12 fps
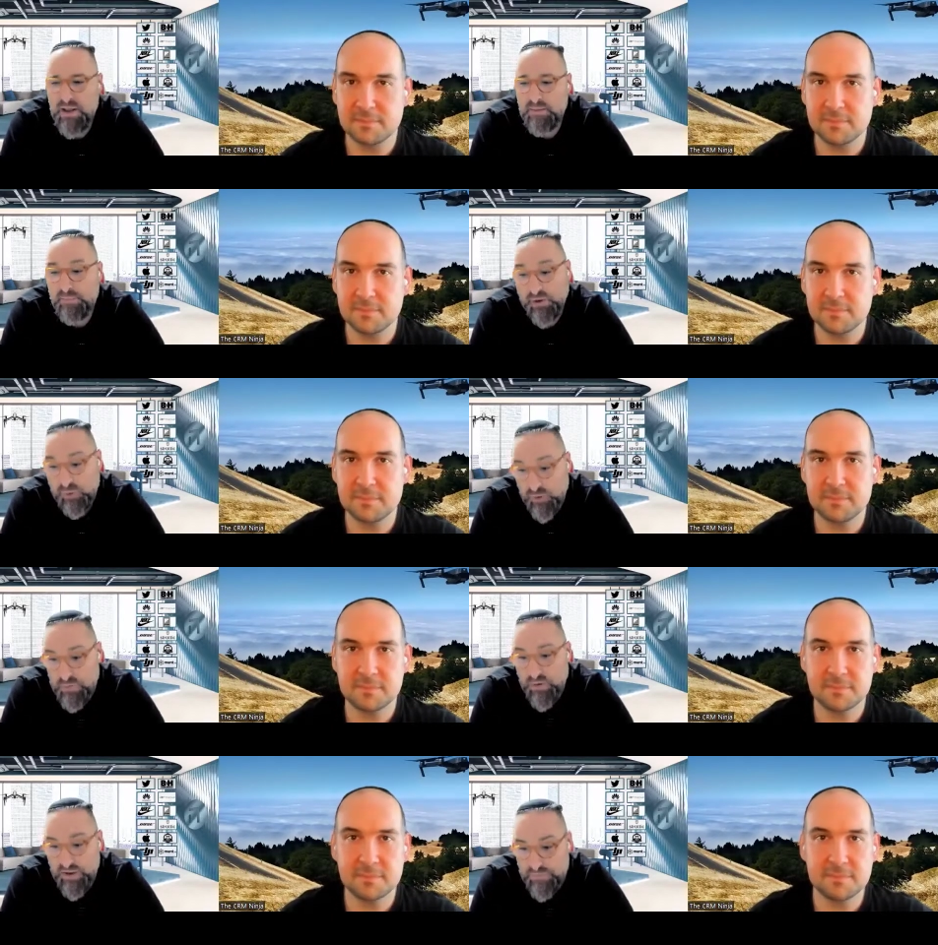Speaker 1: But you
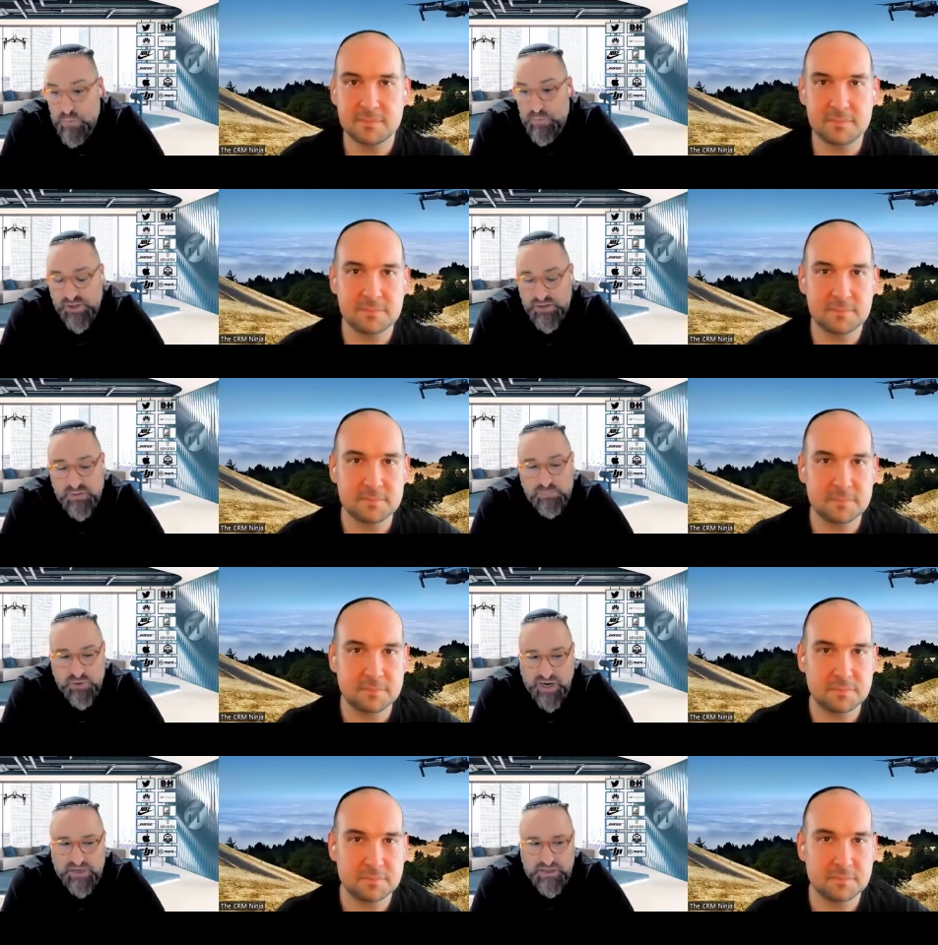can, if you build a
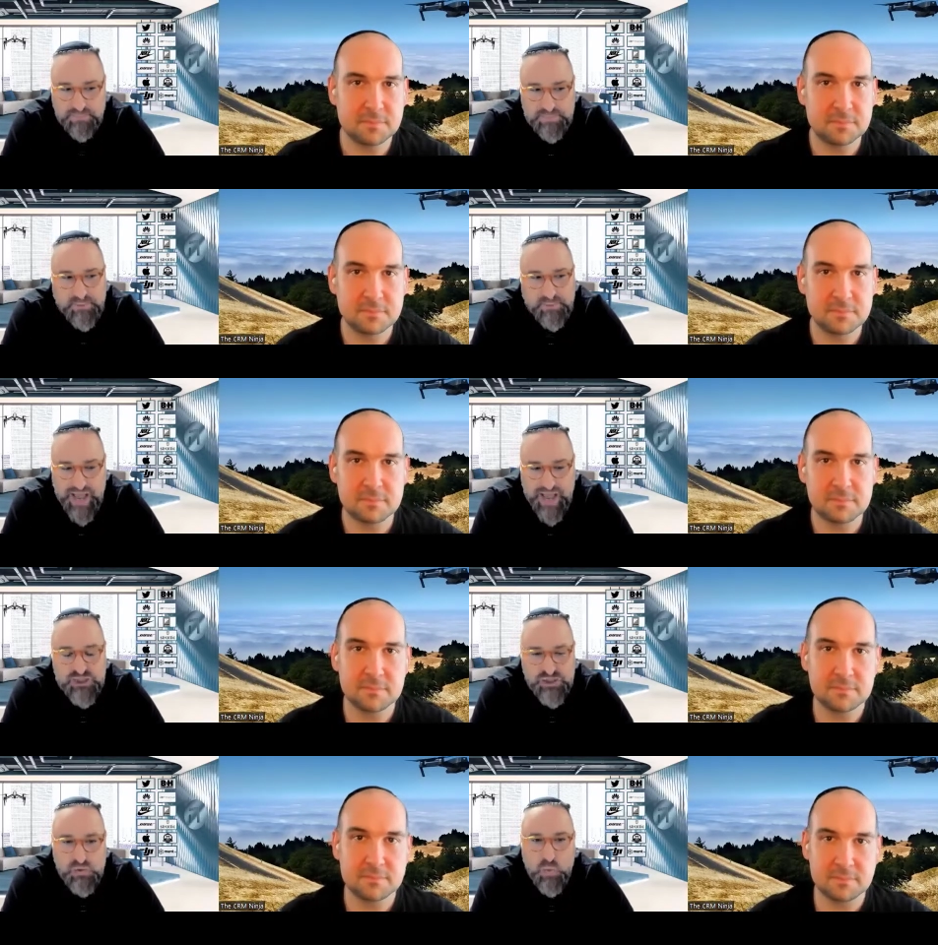product that people
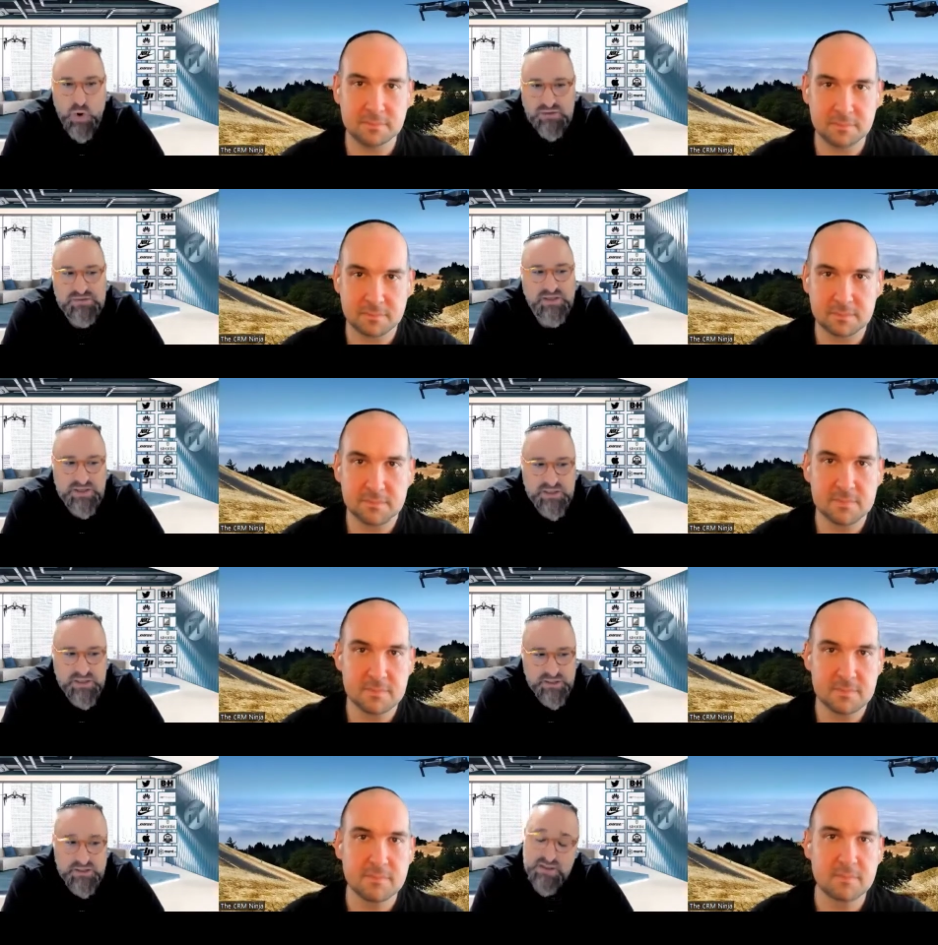actually want and
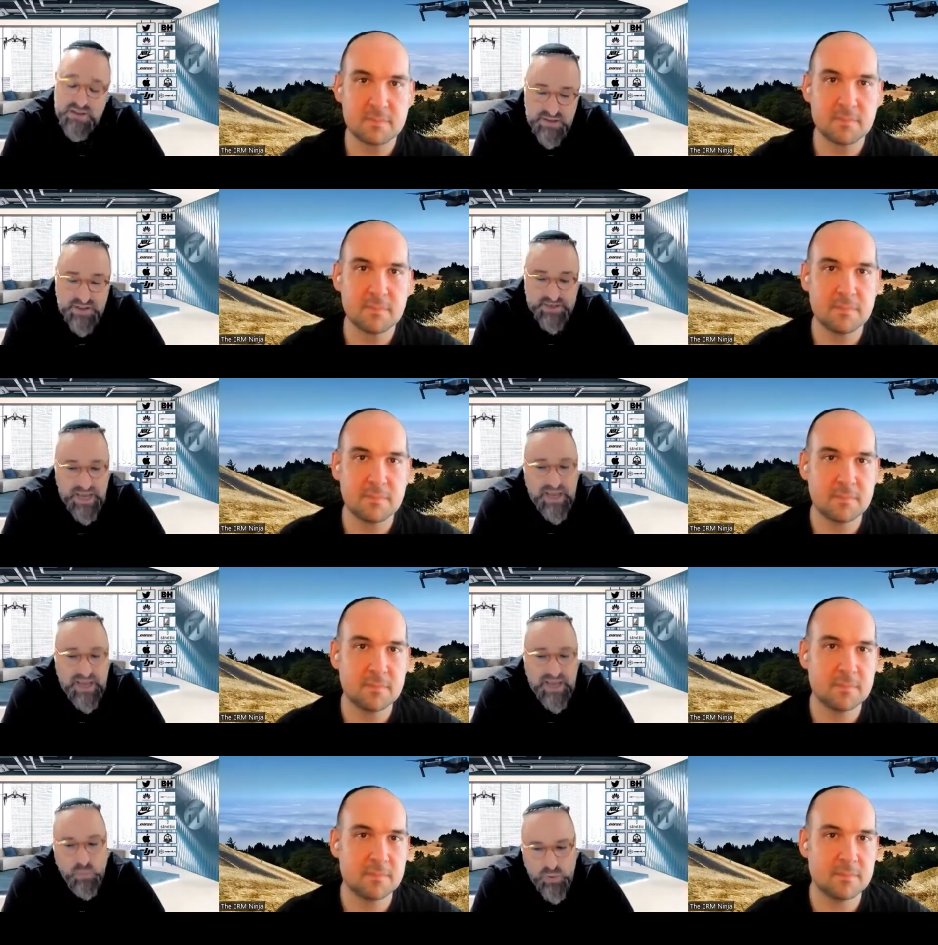need, then
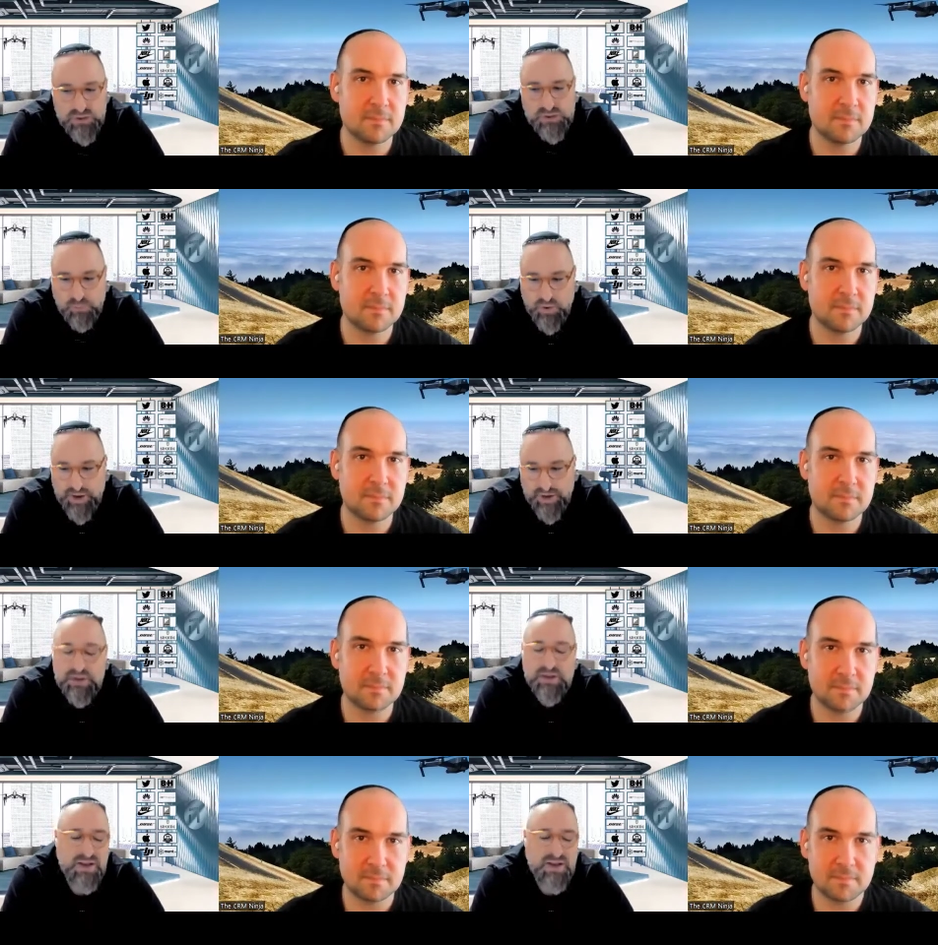yeah, it will
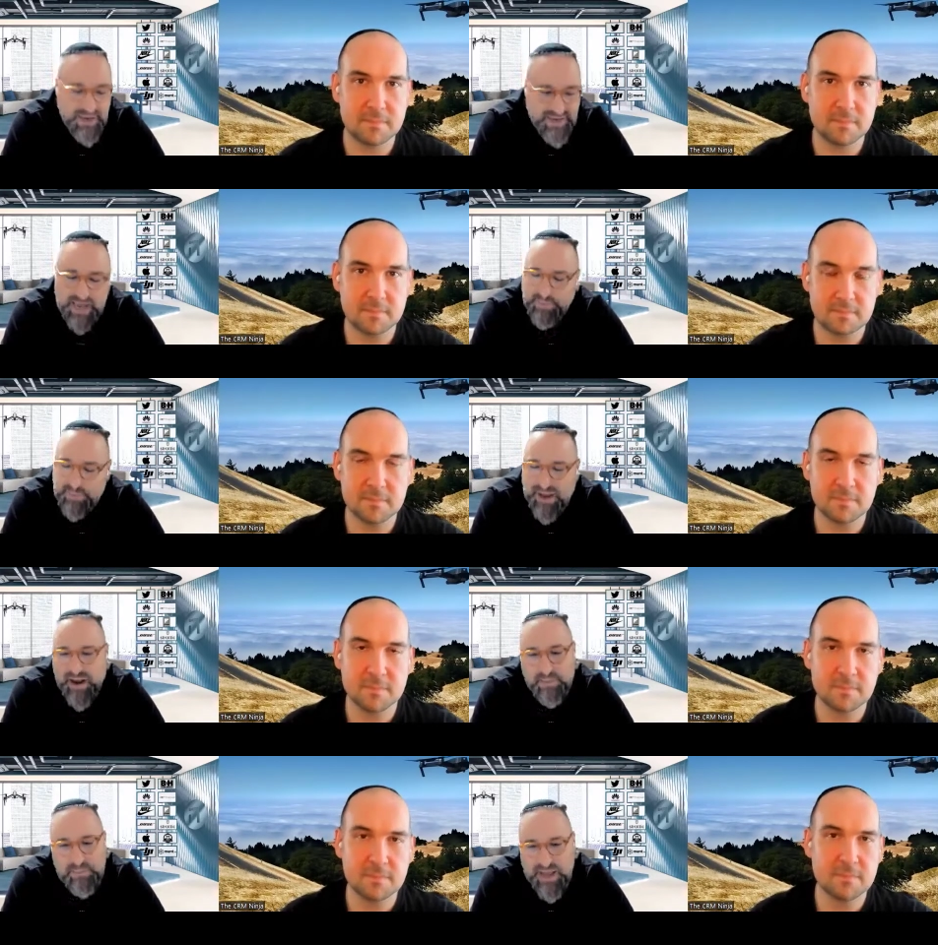spread. Again, I'm not,
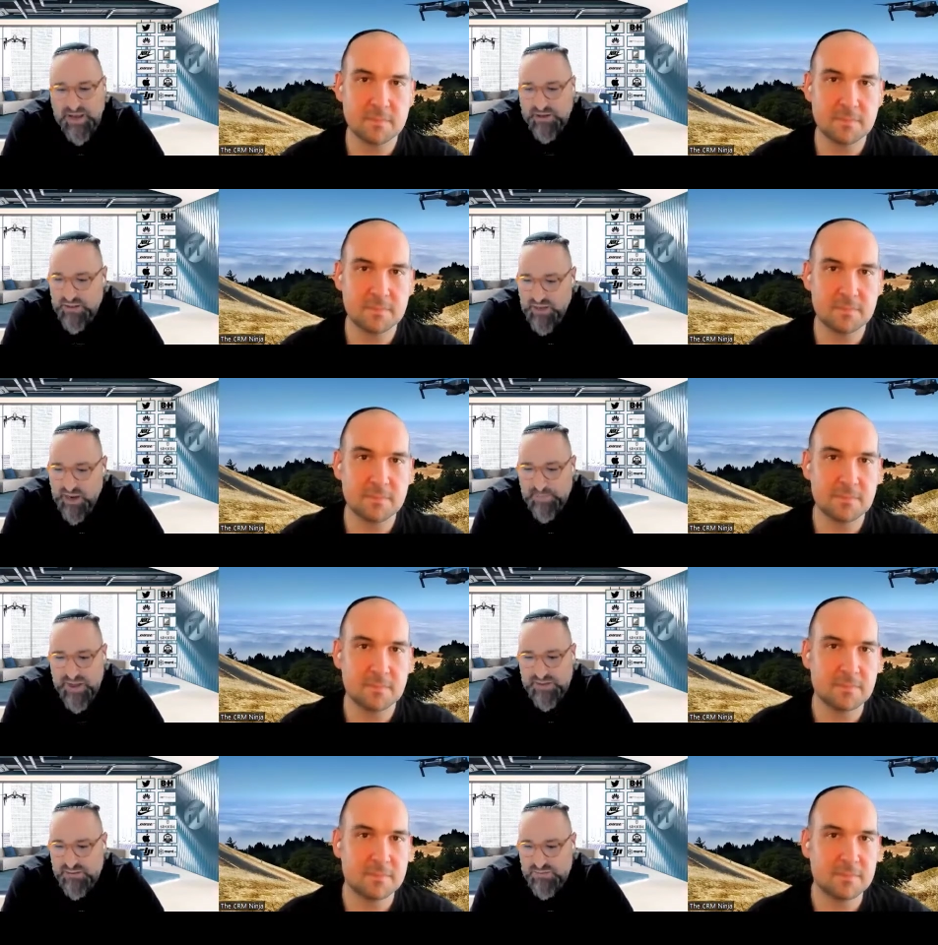I'm not, I'm
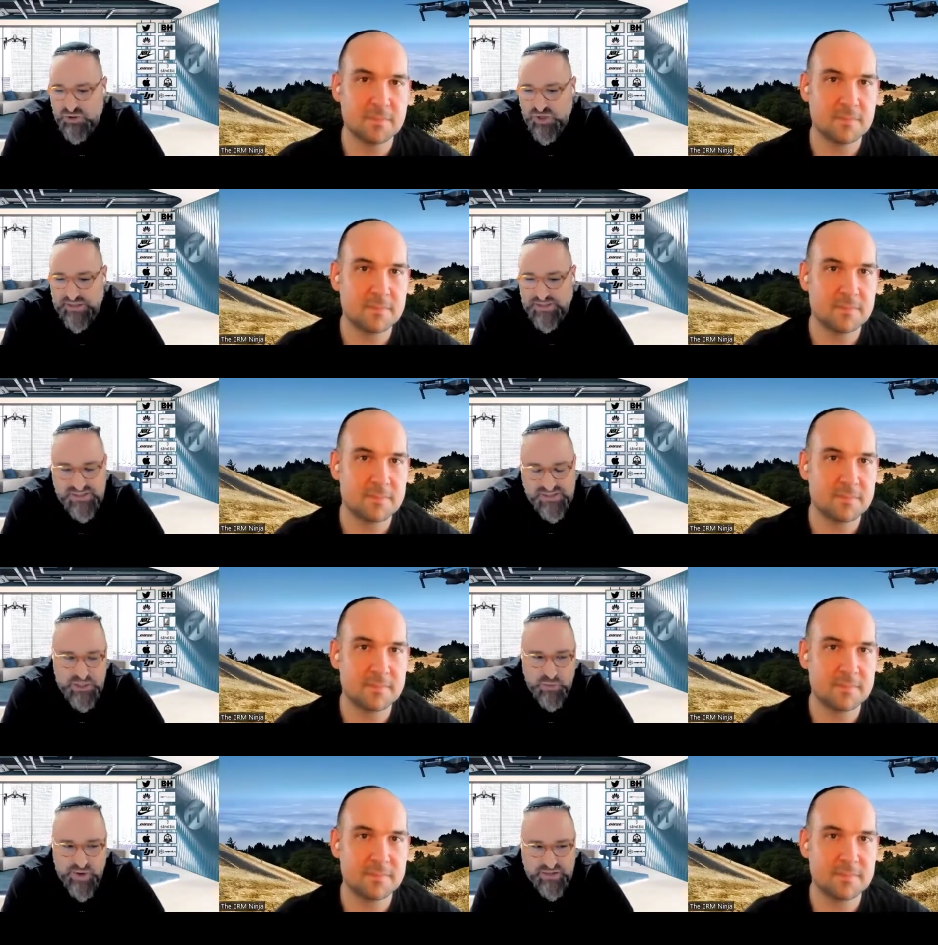not trying to
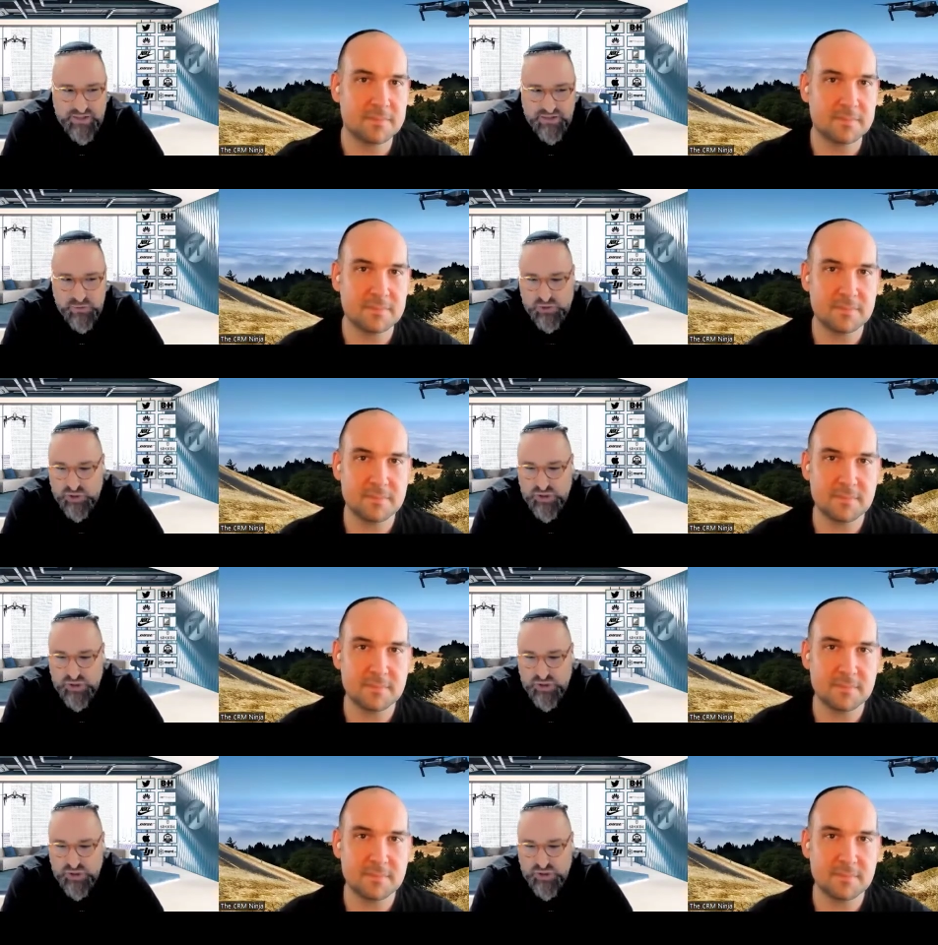insinuate that you should,